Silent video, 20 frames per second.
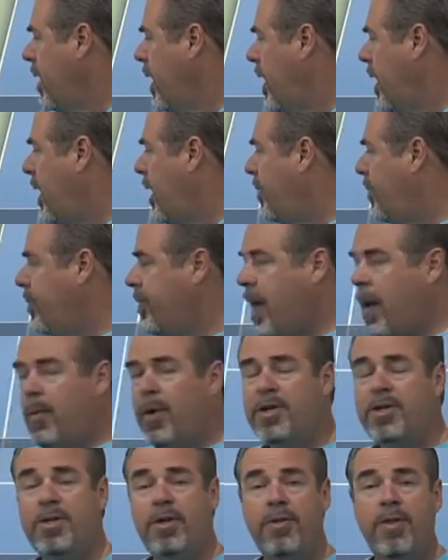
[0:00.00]
I
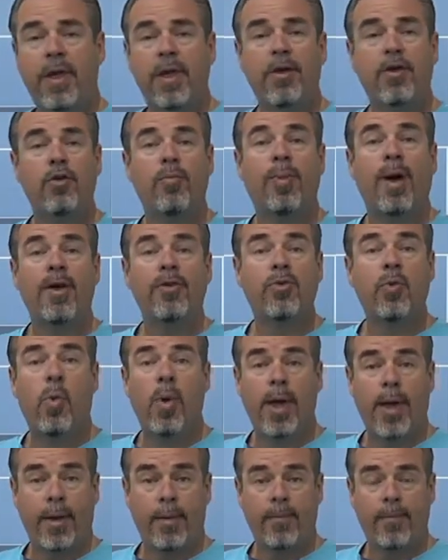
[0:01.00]
want you to think of your best
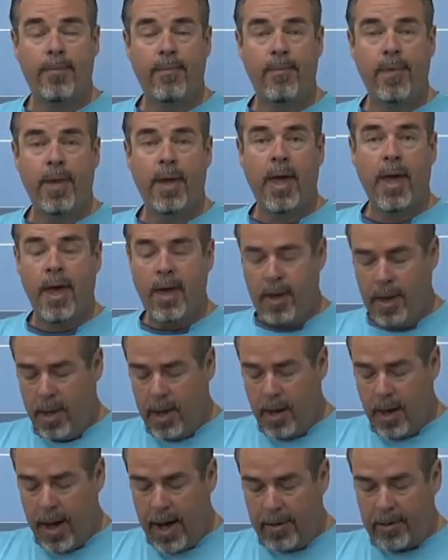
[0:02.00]
win. Okay,
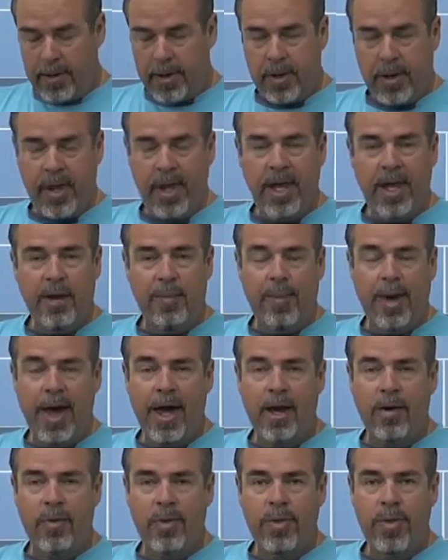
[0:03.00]
often in the heat of
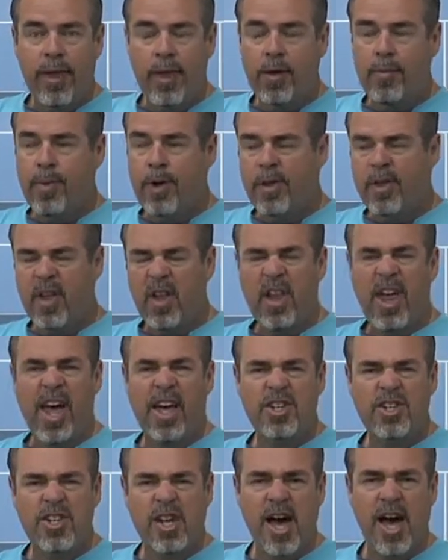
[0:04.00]
battle, we think about the
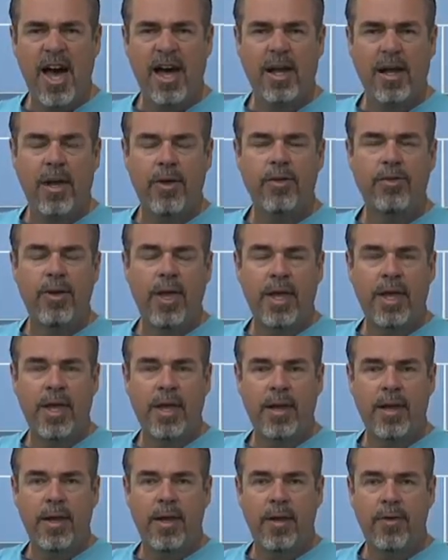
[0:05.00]
last shot and how
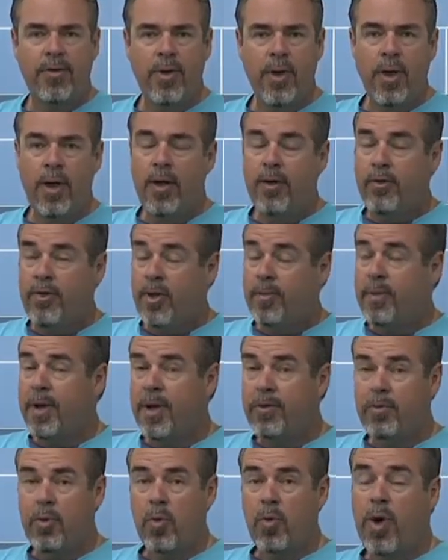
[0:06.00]
stinky it is.
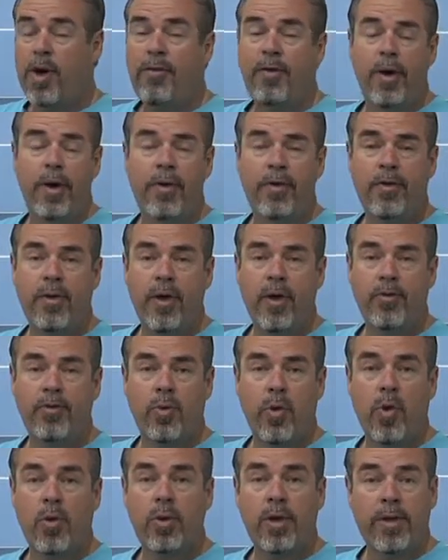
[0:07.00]
Sometimes we're rough on ourselves.
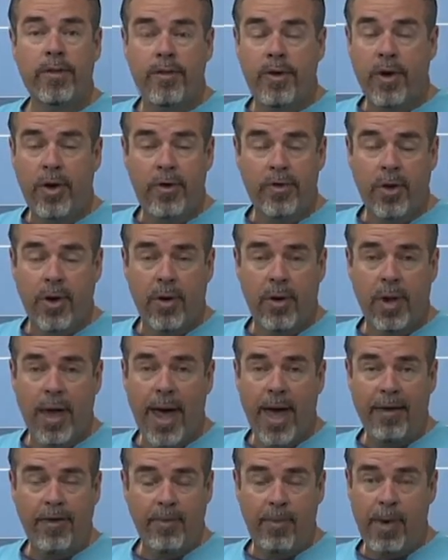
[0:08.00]
We're only as good as our
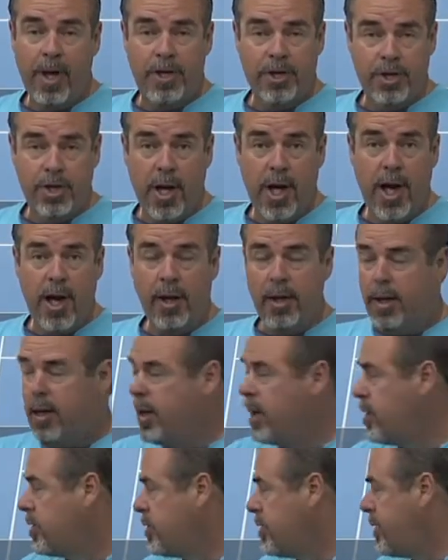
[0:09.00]
last best shot.
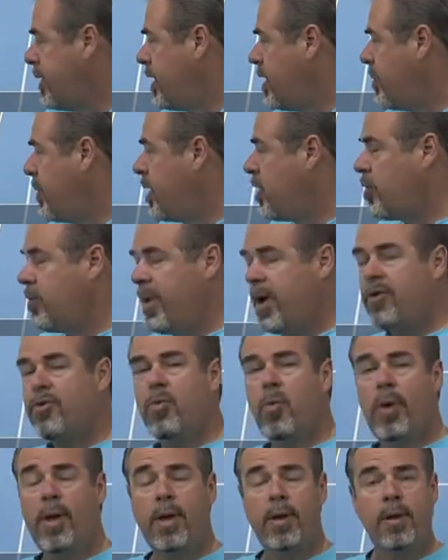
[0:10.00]
So think about your
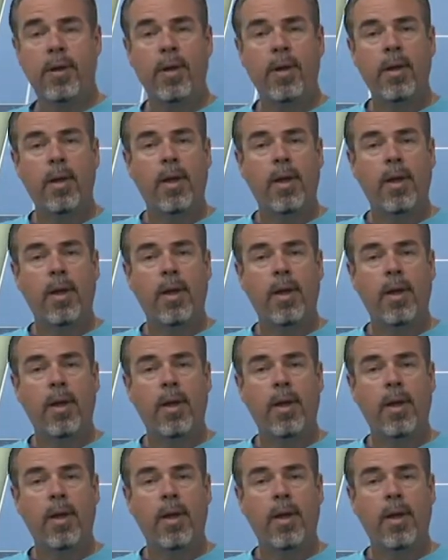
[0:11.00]
best win.